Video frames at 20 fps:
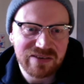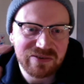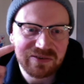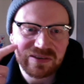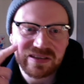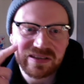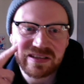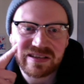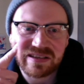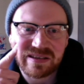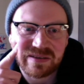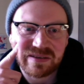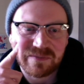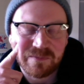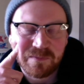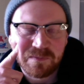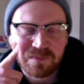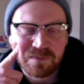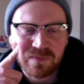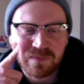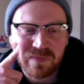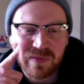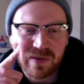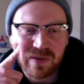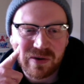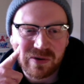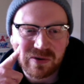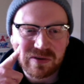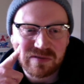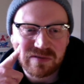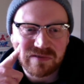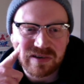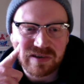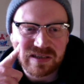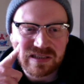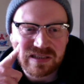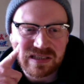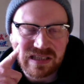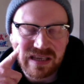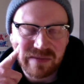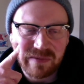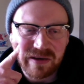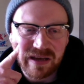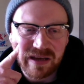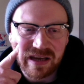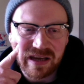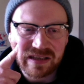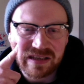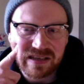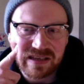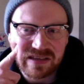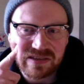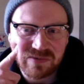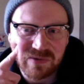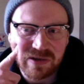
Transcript: on the on the fridge to keep an eye on that.